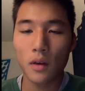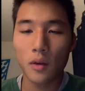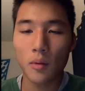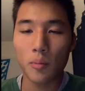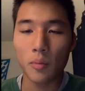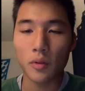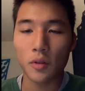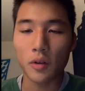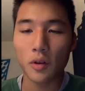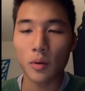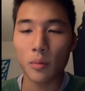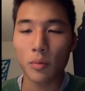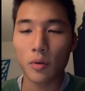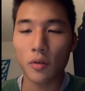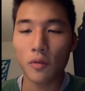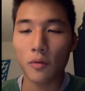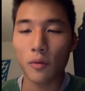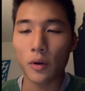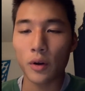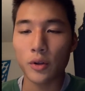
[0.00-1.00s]
But the number of
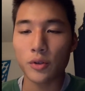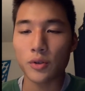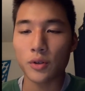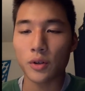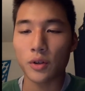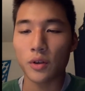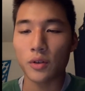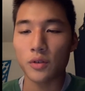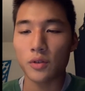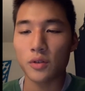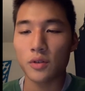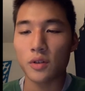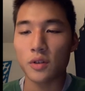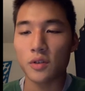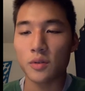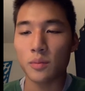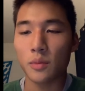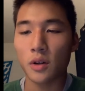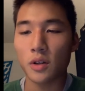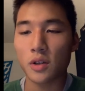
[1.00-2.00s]
white drug users is
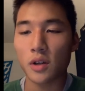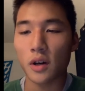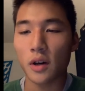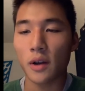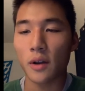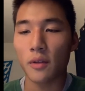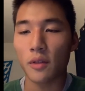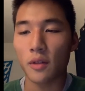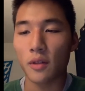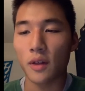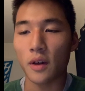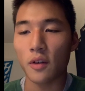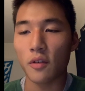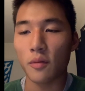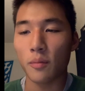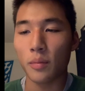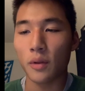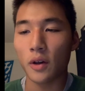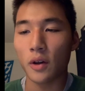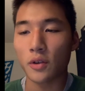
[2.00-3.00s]
much higher than that of
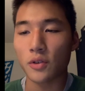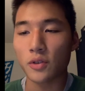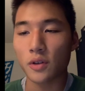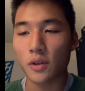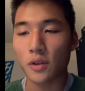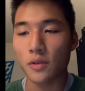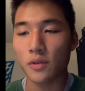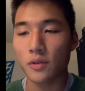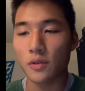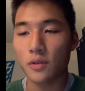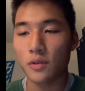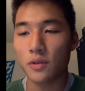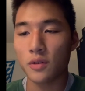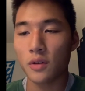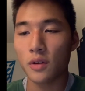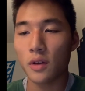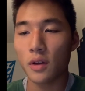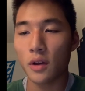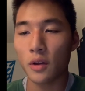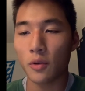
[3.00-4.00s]
black drug users,
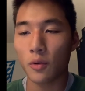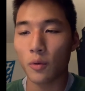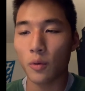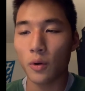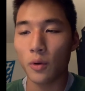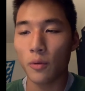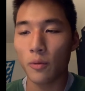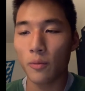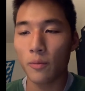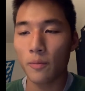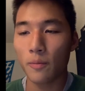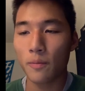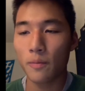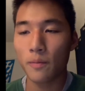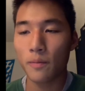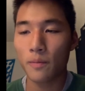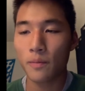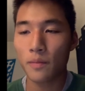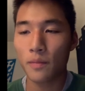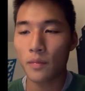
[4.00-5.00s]
end quote.
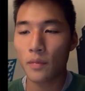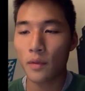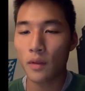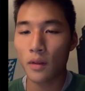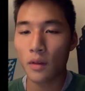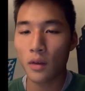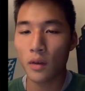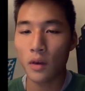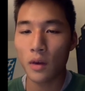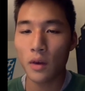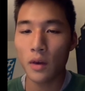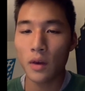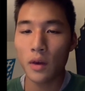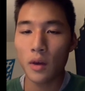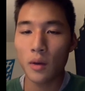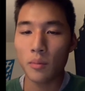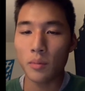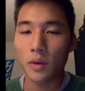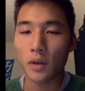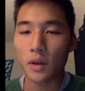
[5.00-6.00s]

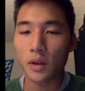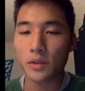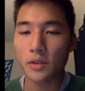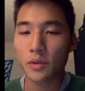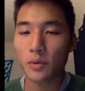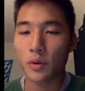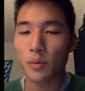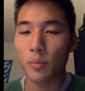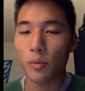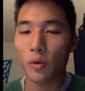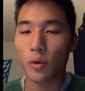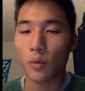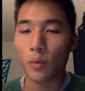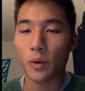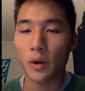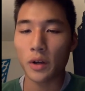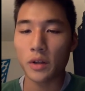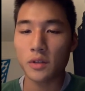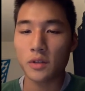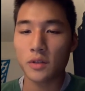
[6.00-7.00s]
Because there are more
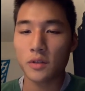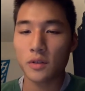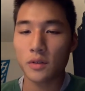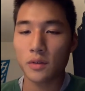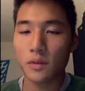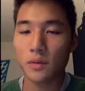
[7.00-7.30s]
white